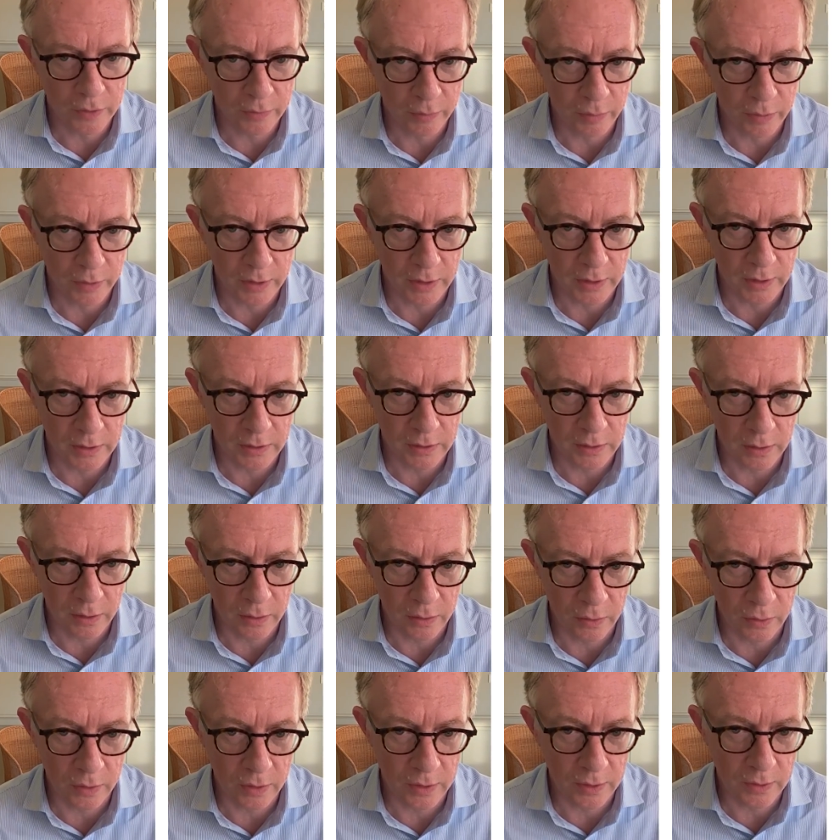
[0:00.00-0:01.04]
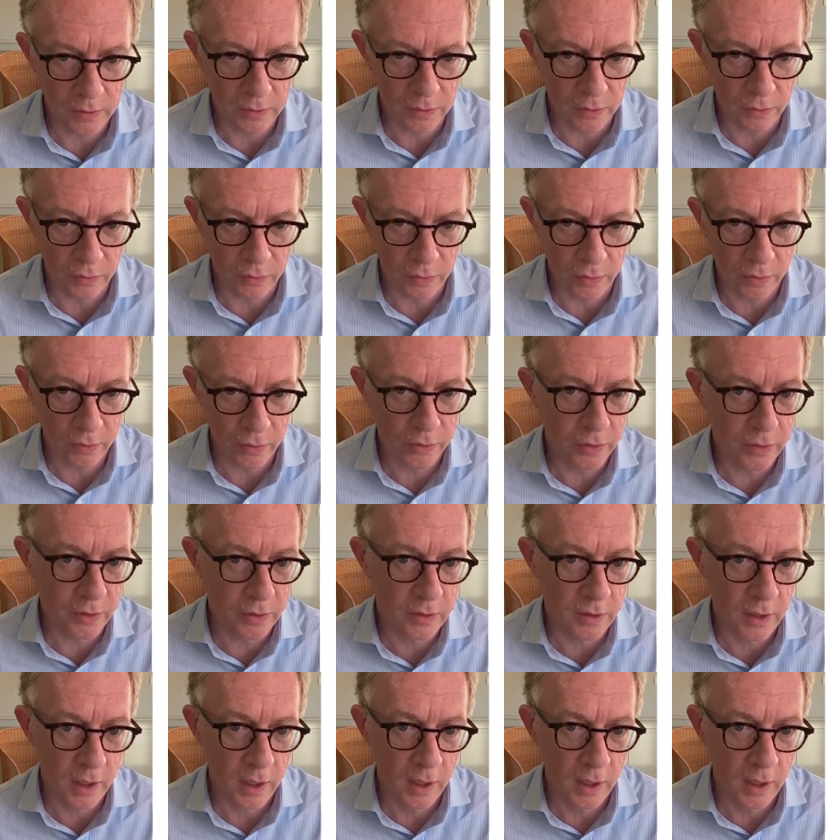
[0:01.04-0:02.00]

but excluding cirrhosis.